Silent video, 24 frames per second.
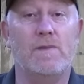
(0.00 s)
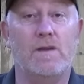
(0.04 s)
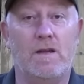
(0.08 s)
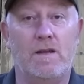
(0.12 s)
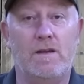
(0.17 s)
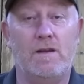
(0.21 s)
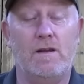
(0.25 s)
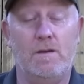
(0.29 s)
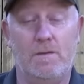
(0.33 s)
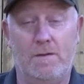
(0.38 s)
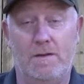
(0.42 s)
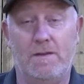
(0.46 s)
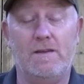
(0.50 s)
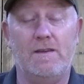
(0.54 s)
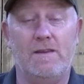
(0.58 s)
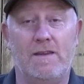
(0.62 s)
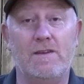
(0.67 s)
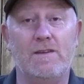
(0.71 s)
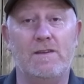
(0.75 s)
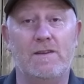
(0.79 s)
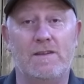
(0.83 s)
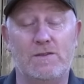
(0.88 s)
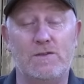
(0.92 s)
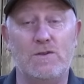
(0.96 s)
And
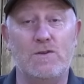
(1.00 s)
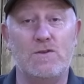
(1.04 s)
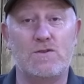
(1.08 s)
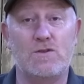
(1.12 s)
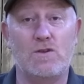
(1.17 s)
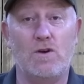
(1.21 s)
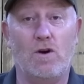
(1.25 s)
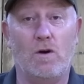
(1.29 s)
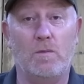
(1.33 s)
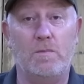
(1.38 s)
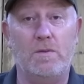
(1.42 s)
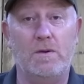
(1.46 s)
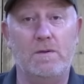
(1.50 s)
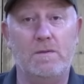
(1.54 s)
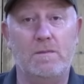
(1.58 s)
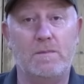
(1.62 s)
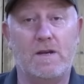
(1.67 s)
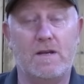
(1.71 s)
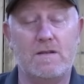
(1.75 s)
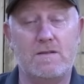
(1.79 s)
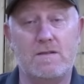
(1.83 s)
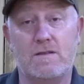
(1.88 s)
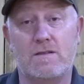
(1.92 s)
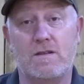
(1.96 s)
they do stop
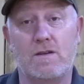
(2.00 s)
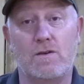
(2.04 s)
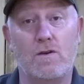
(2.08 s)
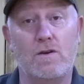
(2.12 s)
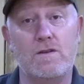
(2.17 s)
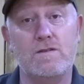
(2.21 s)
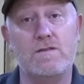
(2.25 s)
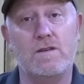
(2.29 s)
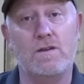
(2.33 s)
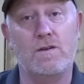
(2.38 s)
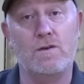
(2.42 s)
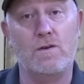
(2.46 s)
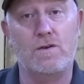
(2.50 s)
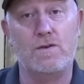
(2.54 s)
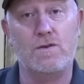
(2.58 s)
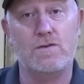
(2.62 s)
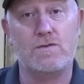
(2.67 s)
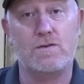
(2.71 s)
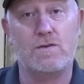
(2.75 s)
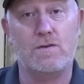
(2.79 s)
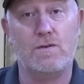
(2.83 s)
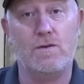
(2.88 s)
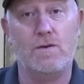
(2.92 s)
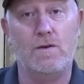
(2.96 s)
because it's a noise that they're not
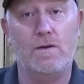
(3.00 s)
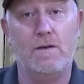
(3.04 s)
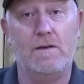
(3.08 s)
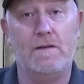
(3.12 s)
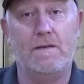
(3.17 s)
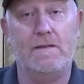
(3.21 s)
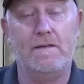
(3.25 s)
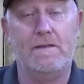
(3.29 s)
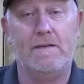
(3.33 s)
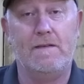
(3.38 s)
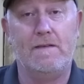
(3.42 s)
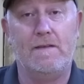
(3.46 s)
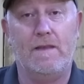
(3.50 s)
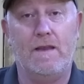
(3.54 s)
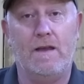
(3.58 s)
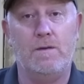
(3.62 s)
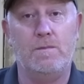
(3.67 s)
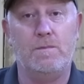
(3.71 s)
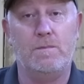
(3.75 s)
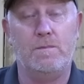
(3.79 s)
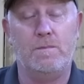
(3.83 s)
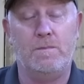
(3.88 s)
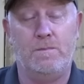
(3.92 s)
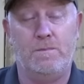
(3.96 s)
used to,
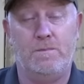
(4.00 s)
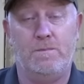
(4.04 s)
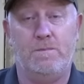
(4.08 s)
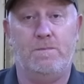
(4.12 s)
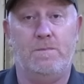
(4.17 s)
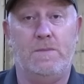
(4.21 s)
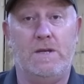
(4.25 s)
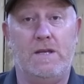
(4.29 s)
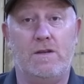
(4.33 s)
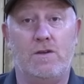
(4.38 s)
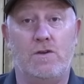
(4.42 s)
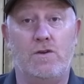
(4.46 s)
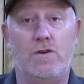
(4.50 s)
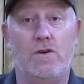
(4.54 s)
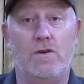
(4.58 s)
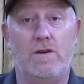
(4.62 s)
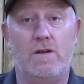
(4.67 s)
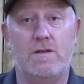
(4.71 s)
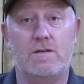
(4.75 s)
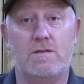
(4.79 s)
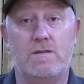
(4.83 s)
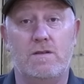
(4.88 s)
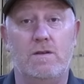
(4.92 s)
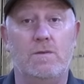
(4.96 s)
and being
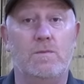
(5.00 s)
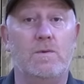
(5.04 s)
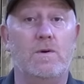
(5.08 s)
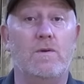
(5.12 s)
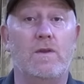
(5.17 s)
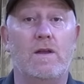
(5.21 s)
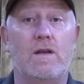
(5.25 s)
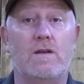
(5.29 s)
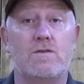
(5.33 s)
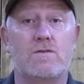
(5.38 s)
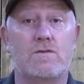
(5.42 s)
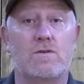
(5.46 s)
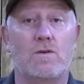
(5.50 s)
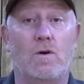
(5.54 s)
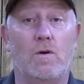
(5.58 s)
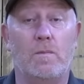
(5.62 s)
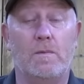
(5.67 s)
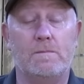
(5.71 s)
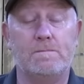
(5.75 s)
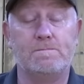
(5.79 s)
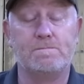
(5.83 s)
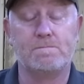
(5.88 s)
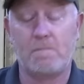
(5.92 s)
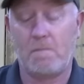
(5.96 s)
curious they will then stop.
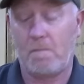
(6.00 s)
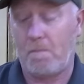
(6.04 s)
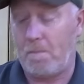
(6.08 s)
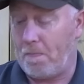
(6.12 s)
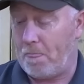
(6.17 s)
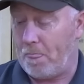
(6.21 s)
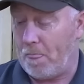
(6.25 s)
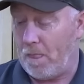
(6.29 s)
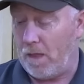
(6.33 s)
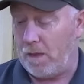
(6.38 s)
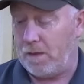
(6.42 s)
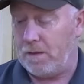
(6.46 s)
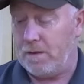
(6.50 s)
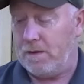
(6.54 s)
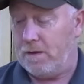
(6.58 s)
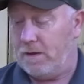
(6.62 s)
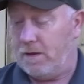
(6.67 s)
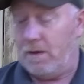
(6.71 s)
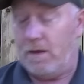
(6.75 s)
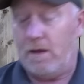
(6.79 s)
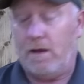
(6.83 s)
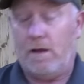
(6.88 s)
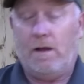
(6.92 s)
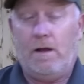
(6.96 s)

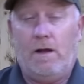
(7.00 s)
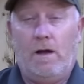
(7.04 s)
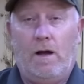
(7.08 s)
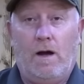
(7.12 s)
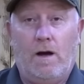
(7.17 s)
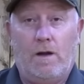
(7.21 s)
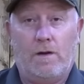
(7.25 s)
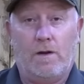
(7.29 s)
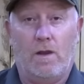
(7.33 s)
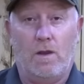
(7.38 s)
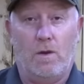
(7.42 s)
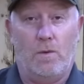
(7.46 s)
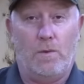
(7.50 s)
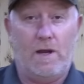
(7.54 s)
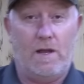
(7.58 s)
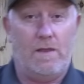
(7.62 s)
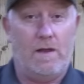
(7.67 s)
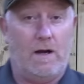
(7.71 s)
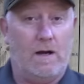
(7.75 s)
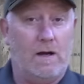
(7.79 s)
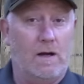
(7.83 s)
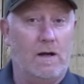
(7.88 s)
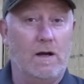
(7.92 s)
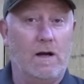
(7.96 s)
Another way
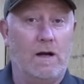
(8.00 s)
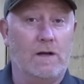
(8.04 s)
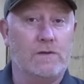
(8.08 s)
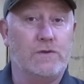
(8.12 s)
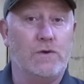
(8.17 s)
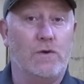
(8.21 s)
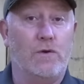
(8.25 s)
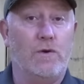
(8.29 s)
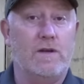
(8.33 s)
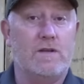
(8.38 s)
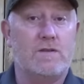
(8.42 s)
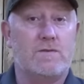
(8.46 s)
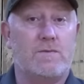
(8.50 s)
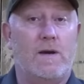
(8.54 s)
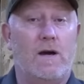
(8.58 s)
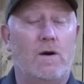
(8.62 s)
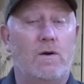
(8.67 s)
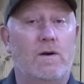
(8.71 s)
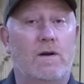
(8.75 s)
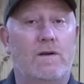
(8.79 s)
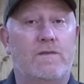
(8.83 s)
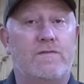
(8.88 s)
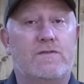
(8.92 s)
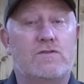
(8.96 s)
that I do it as
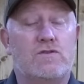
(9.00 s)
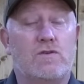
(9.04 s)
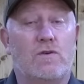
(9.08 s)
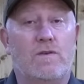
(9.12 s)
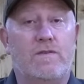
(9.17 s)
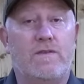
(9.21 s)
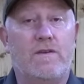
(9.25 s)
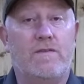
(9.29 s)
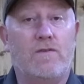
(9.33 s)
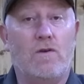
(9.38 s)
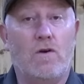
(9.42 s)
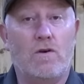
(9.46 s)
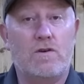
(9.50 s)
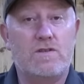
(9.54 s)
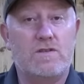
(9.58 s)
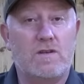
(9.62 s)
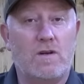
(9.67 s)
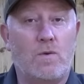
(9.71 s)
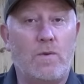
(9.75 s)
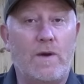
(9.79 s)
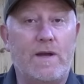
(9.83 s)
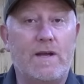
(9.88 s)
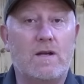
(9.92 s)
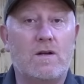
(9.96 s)
well, if the foxes are
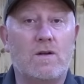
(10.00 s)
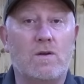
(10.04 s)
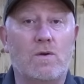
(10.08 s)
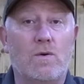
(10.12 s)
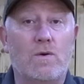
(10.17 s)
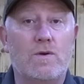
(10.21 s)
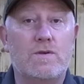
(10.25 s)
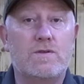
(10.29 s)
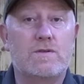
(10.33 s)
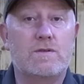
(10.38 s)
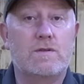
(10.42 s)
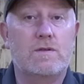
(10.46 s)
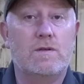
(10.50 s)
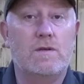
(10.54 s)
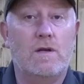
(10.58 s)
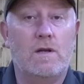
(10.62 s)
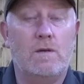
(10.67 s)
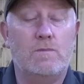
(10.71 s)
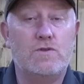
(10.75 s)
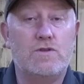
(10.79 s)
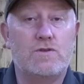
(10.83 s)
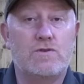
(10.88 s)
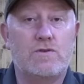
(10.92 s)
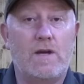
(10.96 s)
quite close and
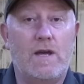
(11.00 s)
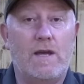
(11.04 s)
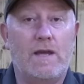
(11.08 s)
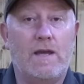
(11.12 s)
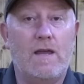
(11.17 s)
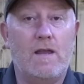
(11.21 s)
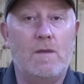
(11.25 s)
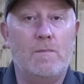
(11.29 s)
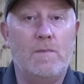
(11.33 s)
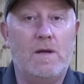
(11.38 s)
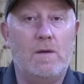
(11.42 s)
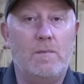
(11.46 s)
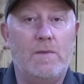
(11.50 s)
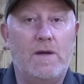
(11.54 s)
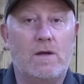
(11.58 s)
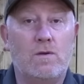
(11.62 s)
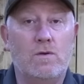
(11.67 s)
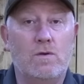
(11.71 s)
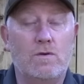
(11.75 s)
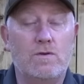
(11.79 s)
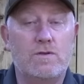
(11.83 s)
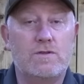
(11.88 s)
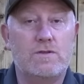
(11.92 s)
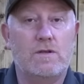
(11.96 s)
I'm just trying to get them in a bit
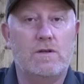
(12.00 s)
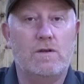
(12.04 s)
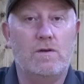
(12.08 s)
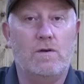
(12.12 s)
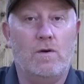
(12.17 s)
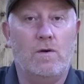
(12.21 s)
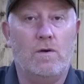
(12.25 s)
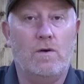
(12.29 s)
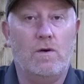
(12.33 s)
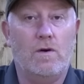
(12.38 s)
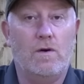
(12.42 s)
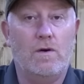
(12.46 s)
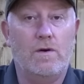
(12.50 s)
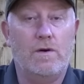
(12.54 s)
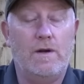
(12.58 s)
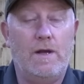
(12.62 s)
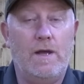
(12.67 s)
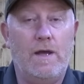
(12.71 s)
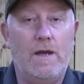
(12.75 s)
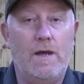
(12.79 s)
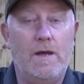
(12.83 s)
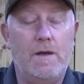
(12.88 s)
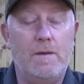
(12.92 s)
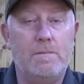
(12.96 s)
closer, or
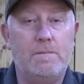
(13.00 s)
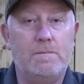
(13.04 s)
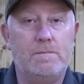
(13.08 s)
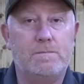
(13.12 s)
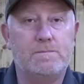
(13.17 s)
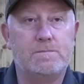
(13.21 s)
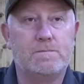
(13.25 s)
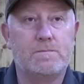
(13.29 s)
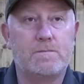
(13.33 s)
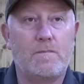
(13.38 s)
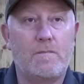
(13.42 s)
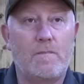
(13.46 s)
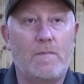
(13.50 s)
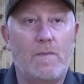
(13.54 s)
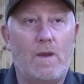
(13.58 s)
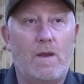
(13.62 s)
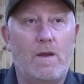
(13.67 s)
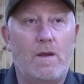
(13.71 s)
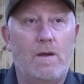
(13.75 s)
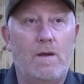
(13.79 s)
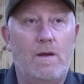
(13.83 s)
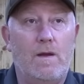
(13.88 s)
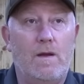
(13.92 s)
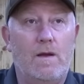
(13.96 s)

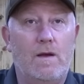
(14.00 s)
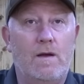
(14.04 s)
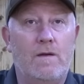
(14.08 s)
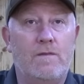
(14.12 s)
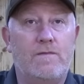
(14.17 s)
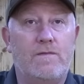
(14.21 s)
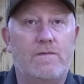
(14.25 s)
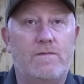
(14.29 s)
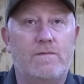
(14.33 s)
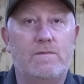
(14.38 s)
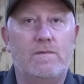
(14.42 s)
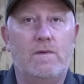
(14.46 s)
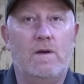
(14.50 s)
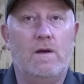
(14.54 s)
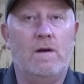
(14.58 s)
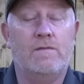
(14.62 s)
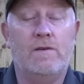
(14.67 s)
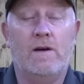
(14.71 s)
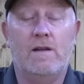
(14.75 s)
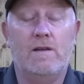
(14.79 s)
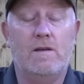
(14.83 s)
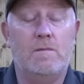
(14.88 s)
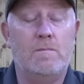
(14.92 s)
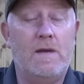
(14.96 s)
if I've
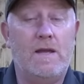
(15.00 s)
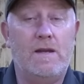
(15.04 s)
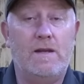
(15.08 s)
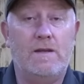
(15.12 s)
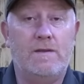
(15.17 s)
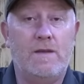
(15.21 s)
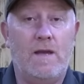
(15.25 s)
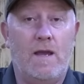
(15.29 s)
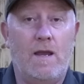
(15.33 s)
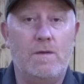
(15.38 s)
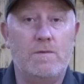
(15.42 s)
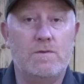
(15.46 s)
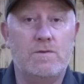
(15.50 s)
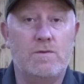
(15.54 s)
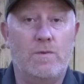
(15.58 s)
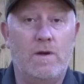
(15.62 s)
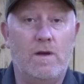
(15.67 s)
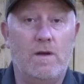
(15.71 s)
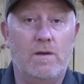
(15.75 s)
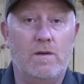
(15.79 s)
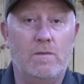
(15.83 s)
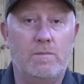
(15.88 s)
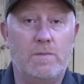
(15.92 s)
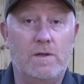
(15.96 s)
had it many times
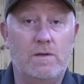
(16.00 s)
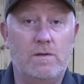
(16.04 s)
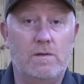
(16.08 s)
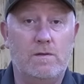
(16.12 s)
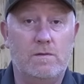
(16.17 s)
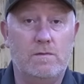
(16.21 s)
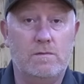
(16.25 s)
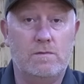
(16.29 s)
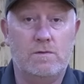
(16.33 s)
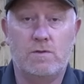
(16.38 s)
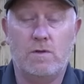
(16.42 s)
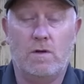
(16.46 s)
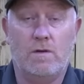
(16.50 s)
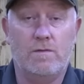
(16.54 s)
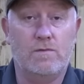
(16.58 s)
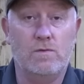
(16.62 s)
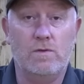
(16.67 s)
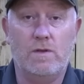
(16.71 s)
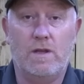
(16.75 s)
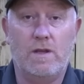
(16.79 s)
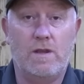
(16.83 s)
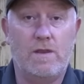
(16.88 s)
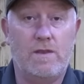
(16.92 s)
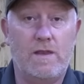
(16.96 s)
where they've been sort of
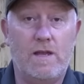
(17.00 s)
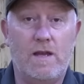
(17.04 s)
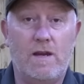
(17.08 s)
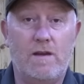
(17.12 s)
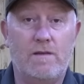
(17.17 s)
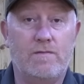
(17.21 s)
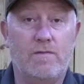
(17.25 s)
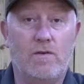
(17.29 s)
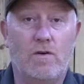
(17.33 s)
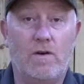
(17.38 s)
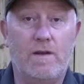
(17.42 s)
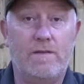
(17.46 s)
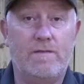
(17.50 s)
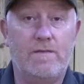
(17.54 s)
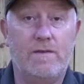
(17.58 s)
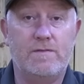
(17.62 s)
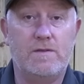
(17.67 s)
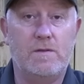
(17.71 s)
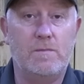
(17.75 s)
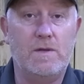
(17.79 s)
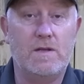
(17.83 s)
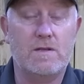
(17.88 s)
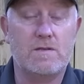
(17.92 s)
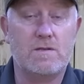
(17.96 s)
only 30, 40,
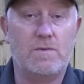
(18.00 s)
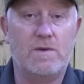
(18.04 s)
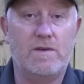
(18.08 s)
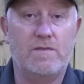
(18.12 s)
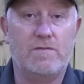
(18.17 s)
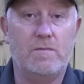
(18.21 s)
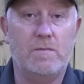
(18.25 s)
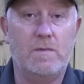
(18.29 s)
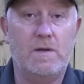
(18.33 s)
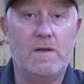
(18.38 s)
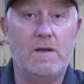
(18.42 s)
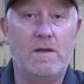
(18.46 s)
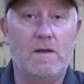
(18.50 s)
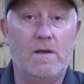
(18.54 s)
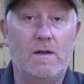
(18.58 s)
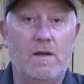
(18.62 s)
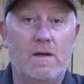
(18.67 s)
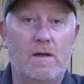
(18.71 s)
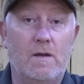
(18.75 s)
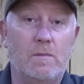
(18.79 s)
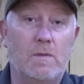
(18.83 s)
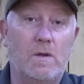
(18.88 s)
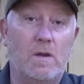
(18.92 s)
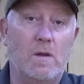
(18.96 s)
50 metres away from me,
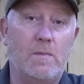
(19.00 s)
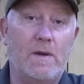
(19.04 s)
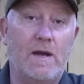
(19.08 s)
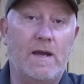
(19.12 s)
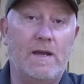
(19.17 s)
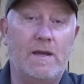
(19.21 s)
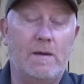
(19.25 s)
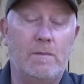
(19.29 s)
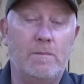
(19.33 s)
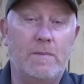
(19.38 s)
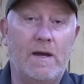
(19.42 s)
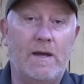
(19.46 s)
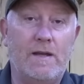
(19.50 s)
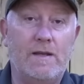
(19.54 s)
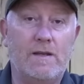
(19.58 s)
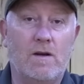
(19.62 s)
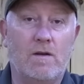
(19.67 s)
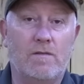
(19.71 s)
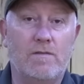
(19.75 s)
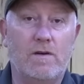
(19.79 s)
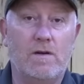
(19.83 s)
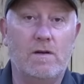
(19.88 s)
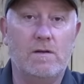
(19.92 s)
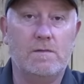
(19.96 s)
but they're behind
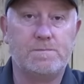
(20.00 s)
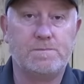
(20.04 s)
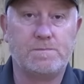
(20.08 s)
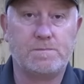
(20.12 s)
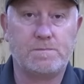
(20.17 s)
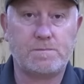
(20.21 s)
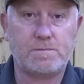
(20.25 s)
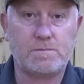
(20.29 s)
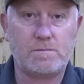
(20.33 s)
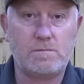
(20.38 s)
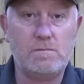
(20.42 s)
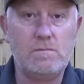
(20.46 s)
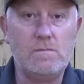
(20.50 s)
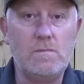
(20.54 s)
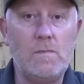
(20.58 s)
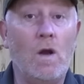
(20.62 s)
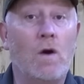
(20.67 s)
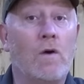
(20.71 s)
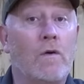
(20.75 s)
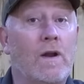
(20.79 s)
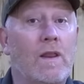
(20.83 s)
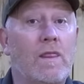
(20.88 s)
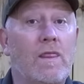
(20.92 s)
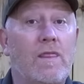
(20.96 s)
cover
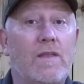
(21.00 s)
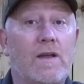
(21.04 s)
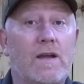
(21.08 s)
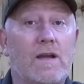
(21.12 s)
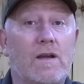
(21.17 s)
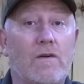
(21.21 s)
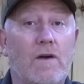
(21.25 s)
or in thick